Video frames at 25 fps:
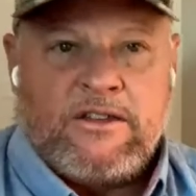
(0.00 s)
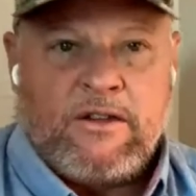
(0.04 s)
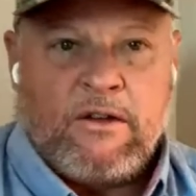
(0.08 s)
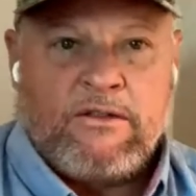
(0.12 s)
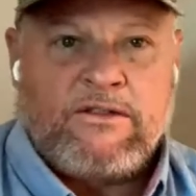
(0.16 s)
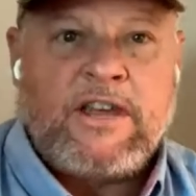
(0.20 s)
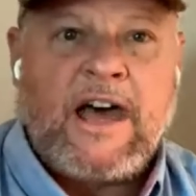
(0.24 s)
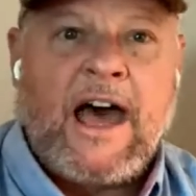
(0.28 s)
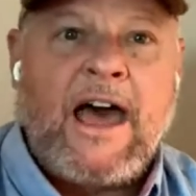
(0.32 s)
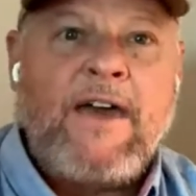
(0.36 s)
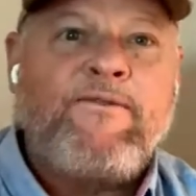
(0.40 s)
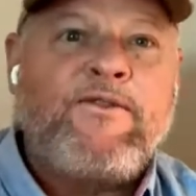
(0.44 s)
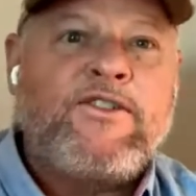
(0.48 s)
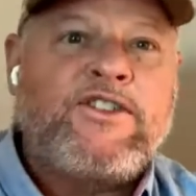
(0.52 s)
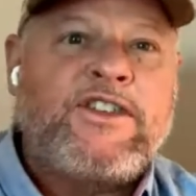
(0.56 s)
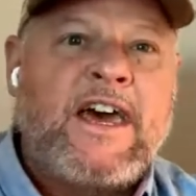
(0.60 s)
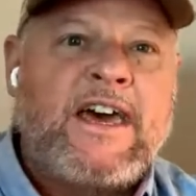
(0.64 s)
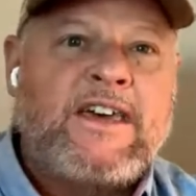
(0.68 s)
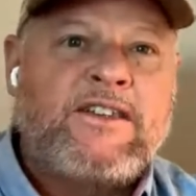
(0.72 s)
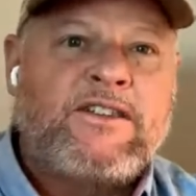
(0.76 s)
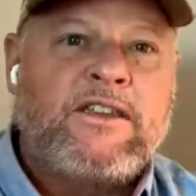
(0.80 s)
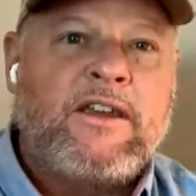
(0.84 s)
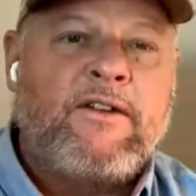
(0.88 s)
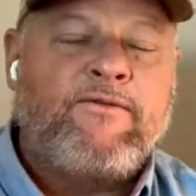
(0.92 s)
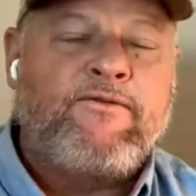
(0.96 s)
So typhus
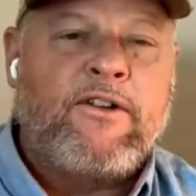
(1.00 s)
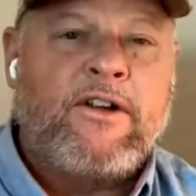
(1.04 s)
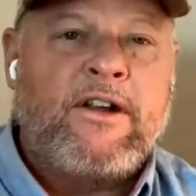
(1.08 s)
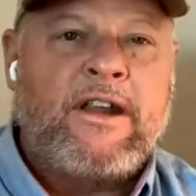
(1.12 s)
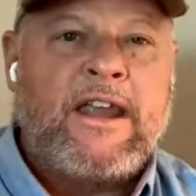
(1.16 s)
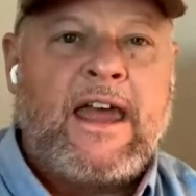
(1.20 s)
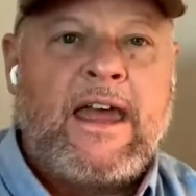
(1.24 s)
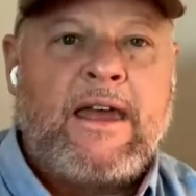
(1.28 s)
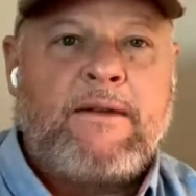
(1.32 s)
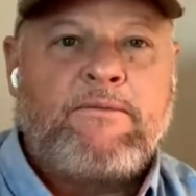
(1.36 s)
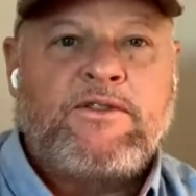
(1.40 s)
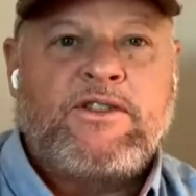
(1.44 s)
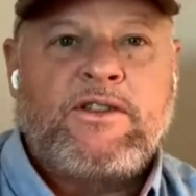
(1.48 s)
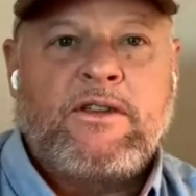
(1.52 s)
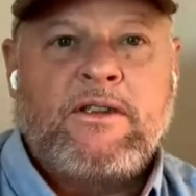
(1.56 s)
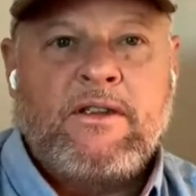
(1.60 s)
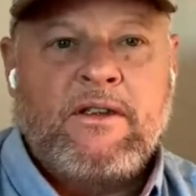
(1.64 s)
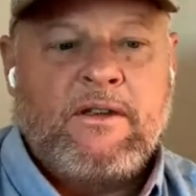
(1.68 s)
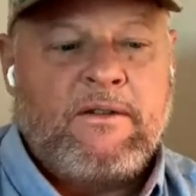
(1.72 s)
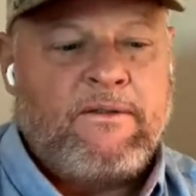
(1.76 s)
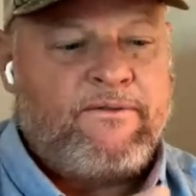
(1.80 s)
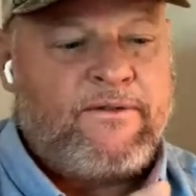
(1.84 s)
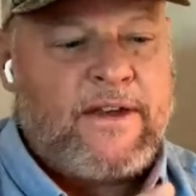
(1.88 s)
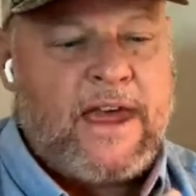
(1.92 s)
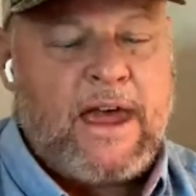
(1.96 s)
has different names:
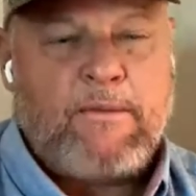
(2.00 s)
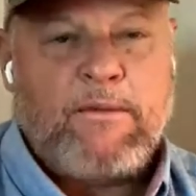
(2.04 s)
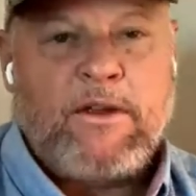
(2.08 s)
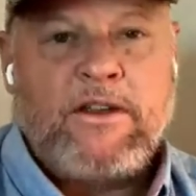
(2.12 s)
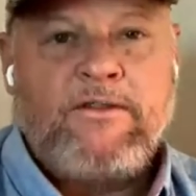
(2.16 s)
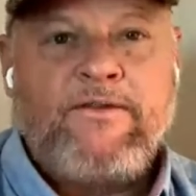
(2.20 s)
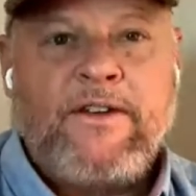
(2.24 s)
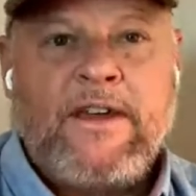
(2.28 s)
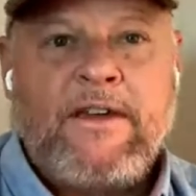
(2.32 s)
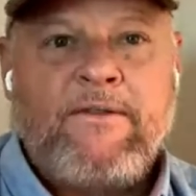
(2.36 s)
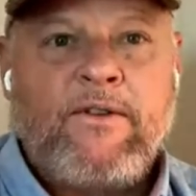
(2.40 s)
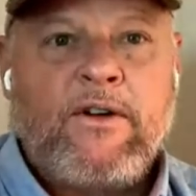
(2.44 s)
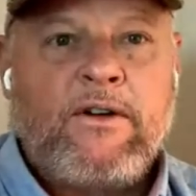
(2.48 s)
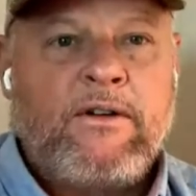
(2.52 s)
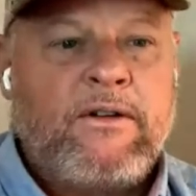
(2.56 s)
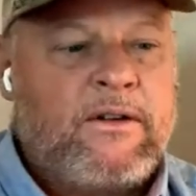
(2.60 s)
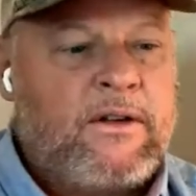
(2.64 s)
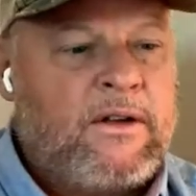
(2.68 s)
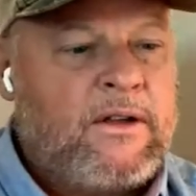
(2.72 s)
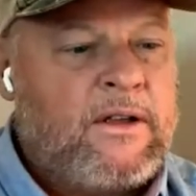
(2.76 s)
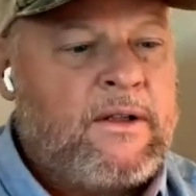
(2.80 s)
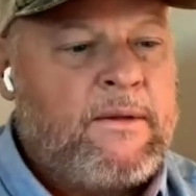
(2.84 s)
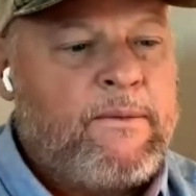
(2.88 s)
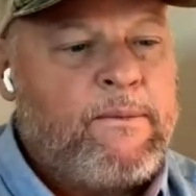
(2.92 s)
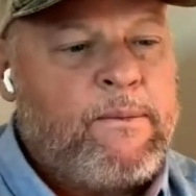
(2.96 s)
famine
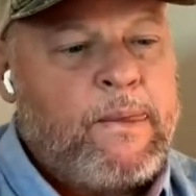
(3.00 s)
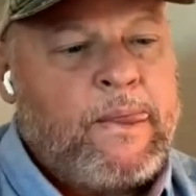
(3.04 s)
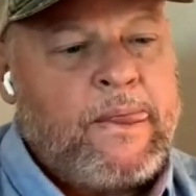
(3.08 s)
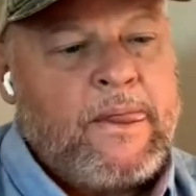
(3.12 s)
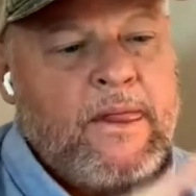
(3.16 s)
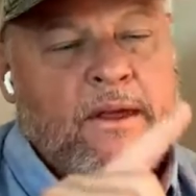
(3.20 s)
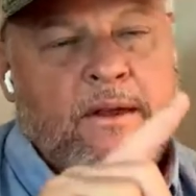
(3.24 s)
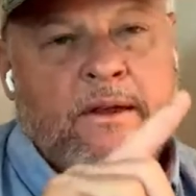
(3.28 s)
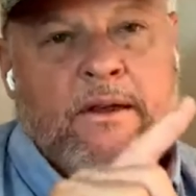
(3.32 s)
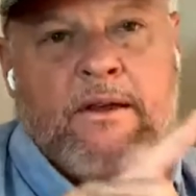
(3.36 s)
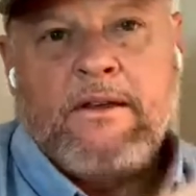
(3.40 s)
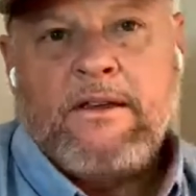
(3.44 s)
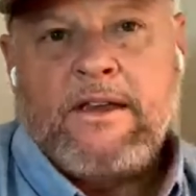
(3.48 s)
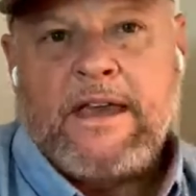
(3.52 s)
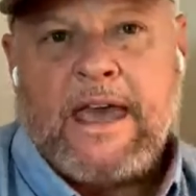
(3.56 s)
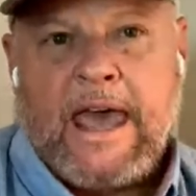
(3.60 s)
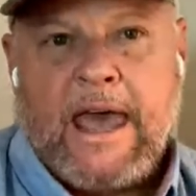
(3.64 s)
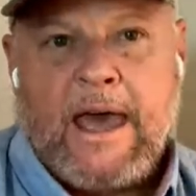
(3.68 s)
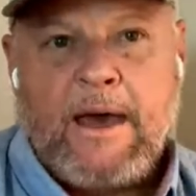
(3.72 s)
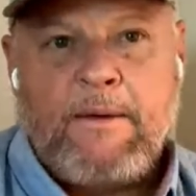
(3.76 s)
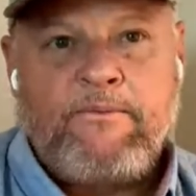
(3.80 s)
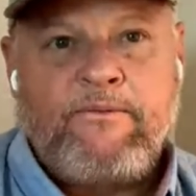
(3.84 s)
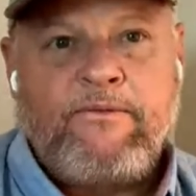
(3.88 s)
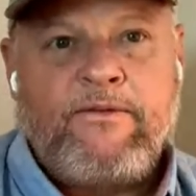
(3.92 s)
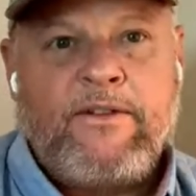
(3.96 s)
fever,
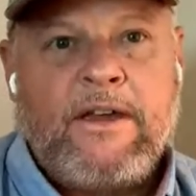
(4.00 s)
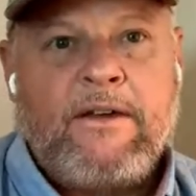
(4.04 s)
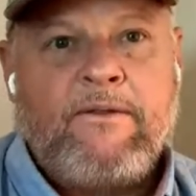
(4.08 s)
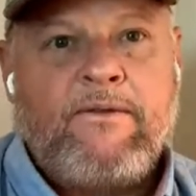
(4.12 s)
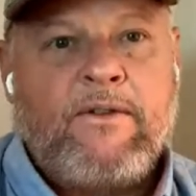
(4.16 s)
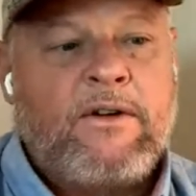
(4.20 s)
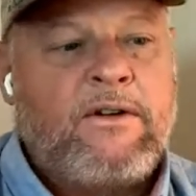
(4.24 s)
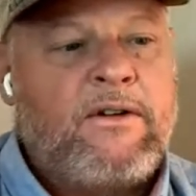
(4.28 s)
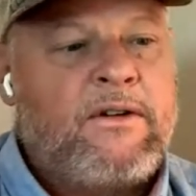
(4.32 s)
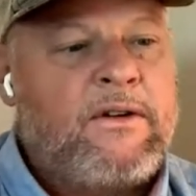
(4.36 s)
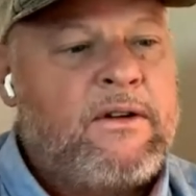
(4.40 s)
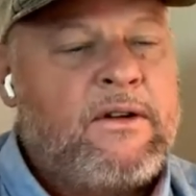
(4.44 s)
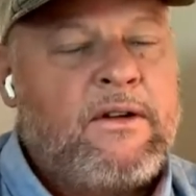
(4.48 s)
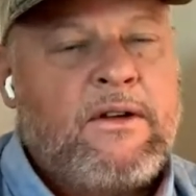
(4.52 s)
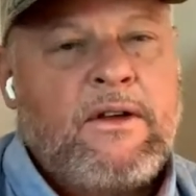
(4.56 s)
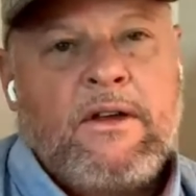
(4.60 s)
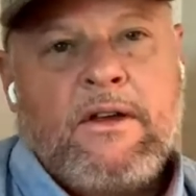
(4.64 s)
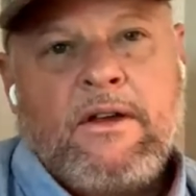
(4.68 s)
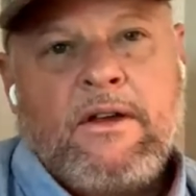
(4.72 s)
camp fever,